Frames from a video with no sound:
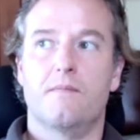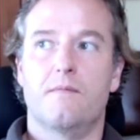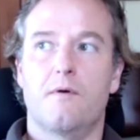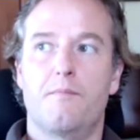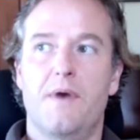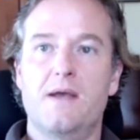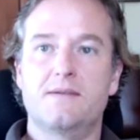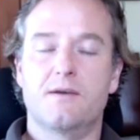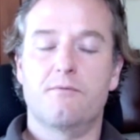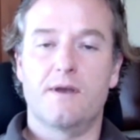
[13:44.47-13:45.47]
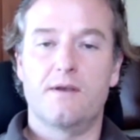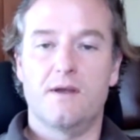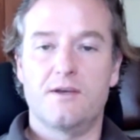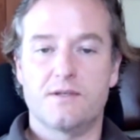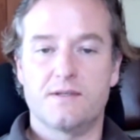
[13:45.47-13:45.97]
basic
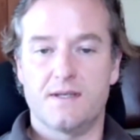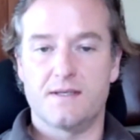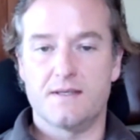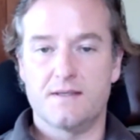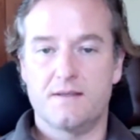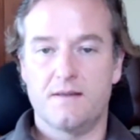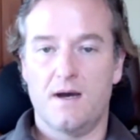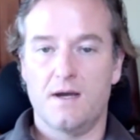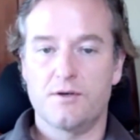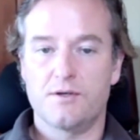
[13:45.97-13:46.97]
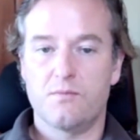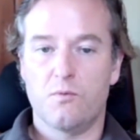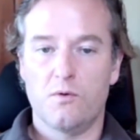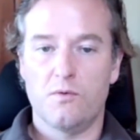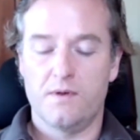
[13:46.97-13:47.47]
regulations that exist in the hydrogen
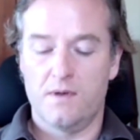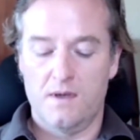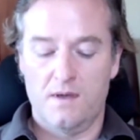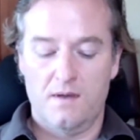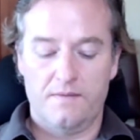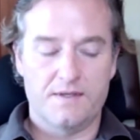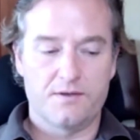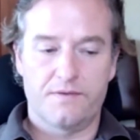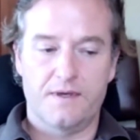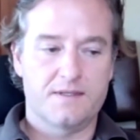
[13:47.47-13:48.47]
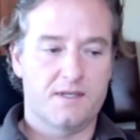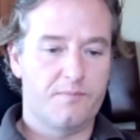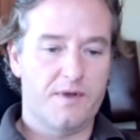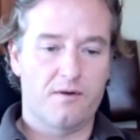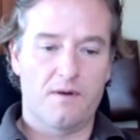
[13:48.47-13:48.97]
world. These are things that have
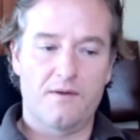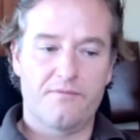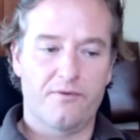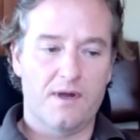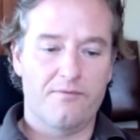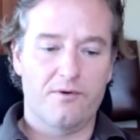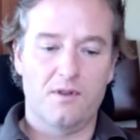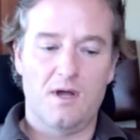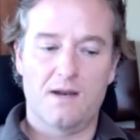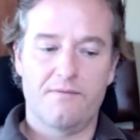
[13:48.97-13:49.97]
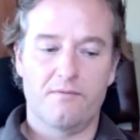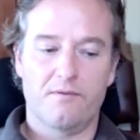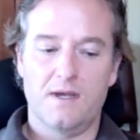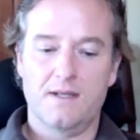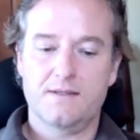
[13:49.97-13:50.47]
been around forever. A lot of it
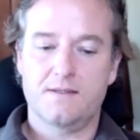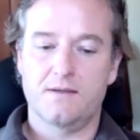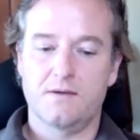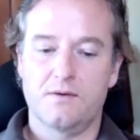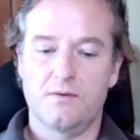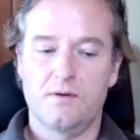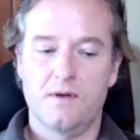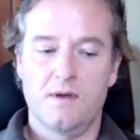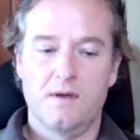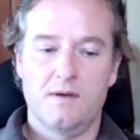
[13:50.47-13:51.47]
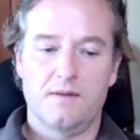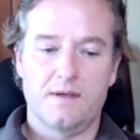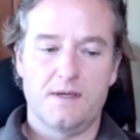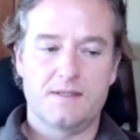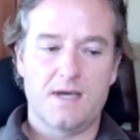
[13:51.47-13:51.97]
relates to
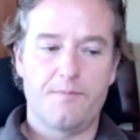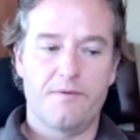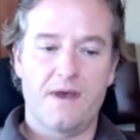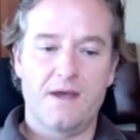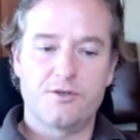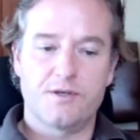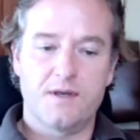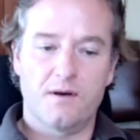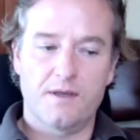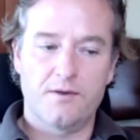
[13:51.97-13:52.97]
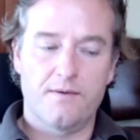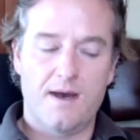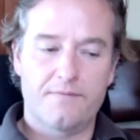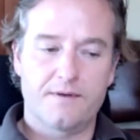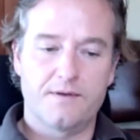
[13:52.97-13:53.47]
the type of engineering you have
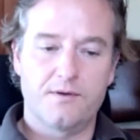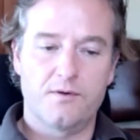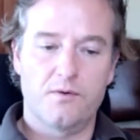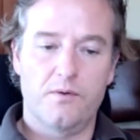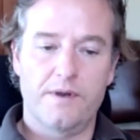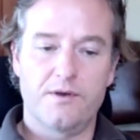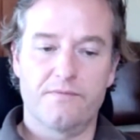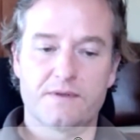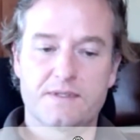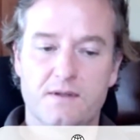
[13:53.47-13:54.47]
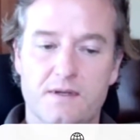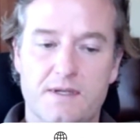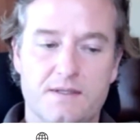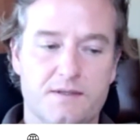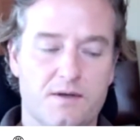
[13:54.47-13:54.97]
to do in your
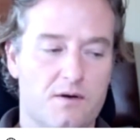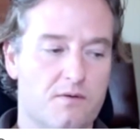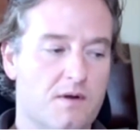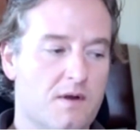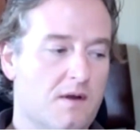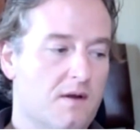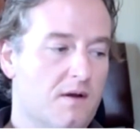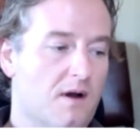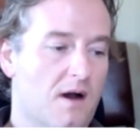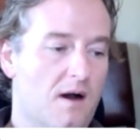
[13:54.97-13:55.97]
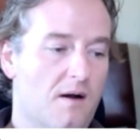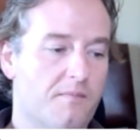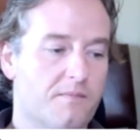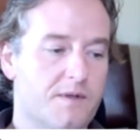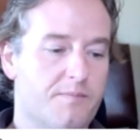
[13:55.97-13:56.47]
facilities. So
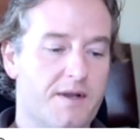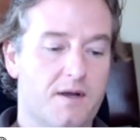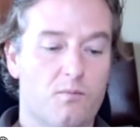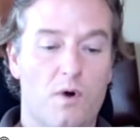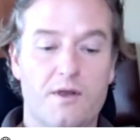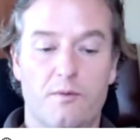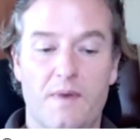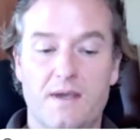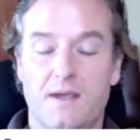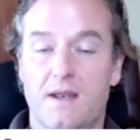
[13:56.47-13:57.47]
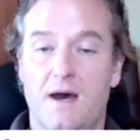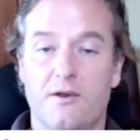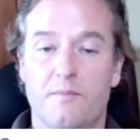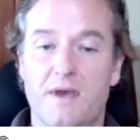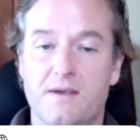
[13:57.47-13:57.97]
depending on what you're making and how you're
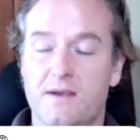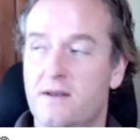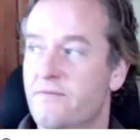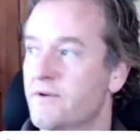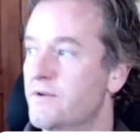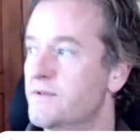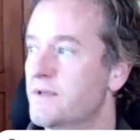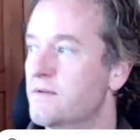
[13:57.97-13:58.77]
making it, if you're using